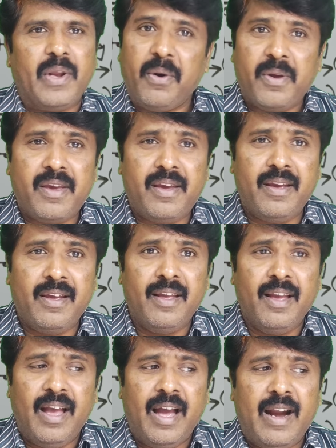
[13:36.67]
Okay,
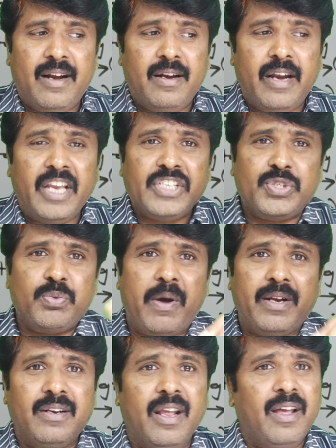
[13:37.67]
and next
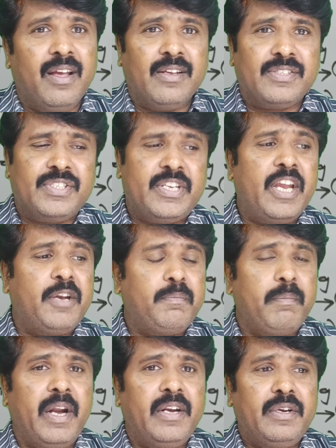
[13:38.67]
one,
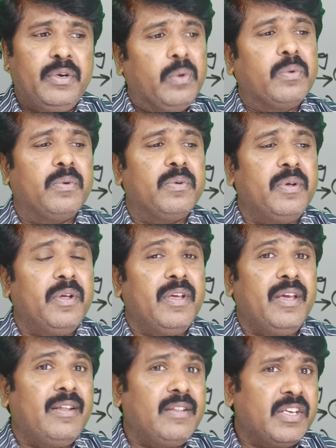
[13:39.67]
statement 2.
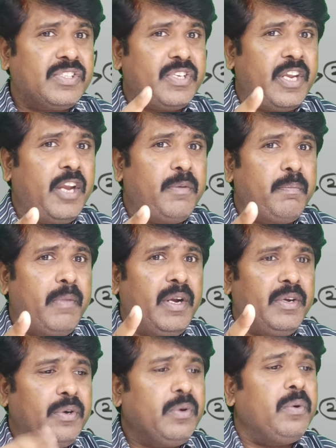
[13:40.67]
In the
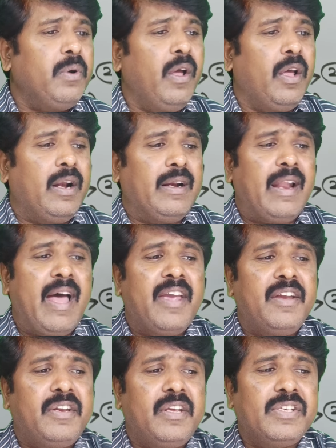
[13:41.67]
statement 2,
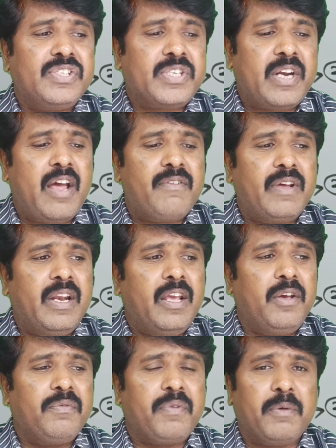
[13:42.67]
light is
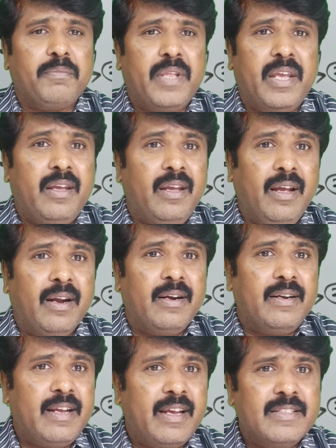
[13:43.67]
traveling from the
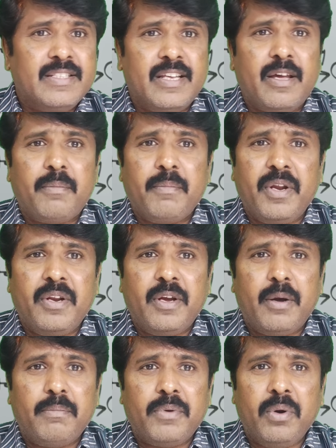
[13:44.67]
denser
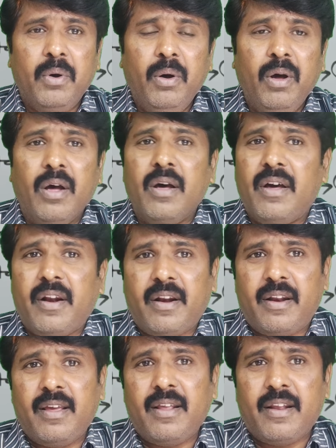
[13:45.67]
medium to
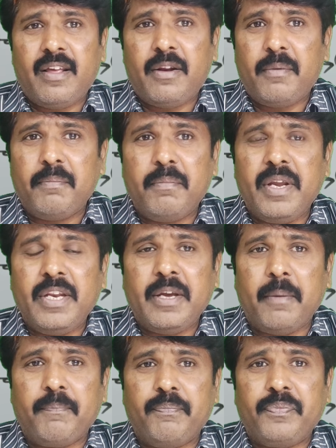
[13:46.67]
rarer
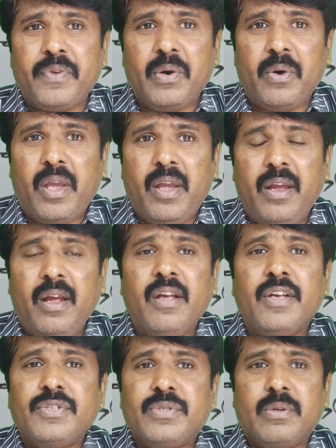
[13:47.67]
medium. Okay,
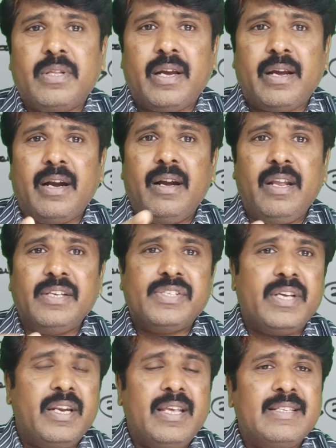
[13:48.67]
so the
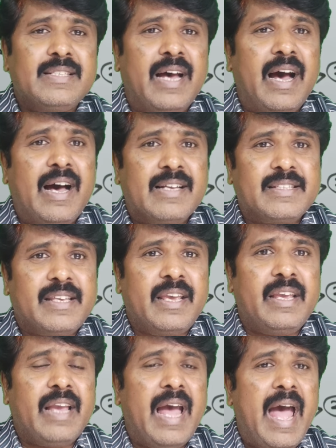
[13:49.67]
condition is
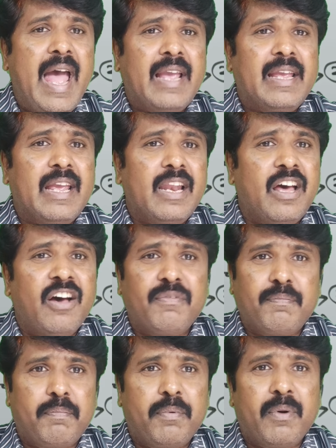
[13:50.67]
asking angle
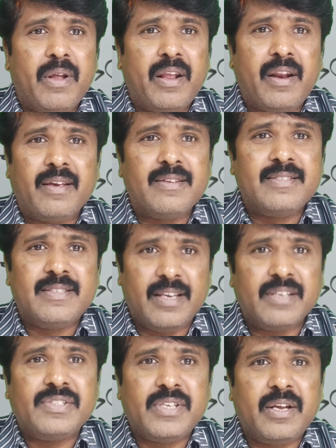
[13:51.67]
of
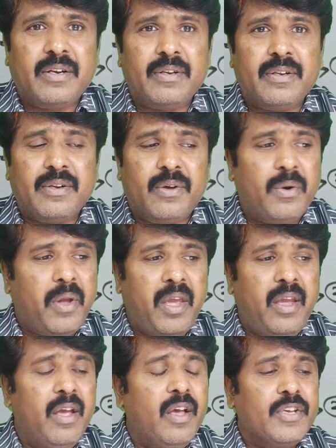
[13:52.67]
polarization.
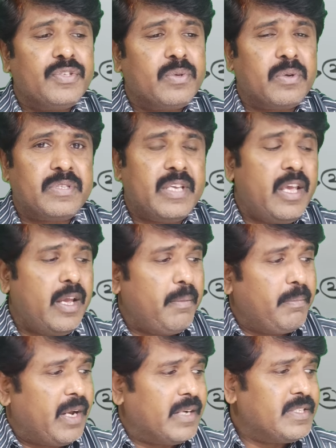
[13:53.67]
Okay, so
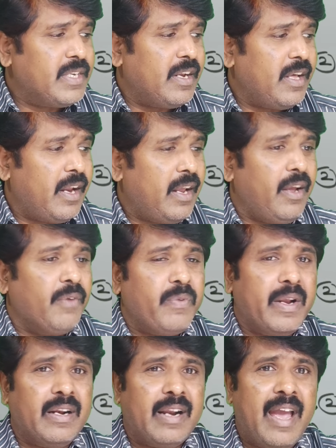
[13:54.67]
same considering
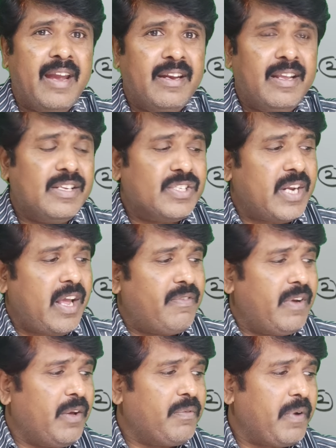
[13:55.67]
when light is
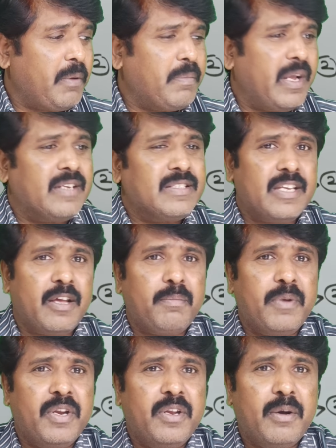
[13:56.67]
traveling from denser
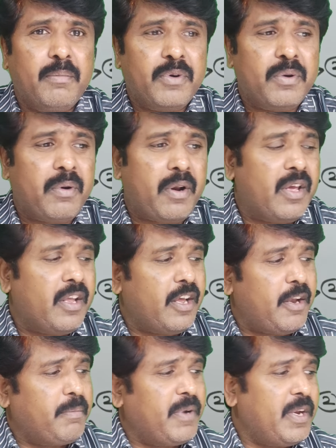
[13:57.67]
medium to
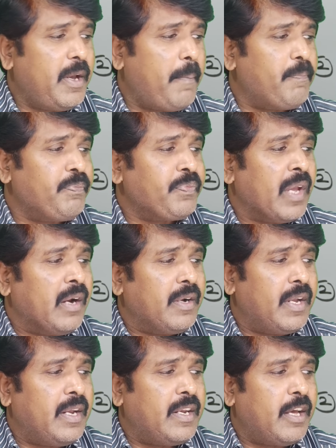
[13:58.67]
rarer medium,
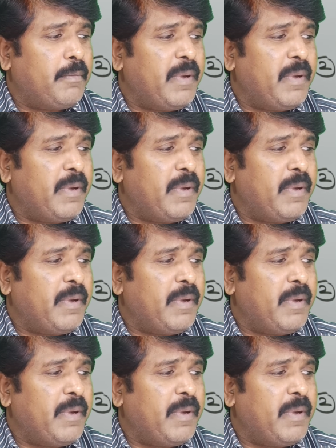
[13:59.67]
theta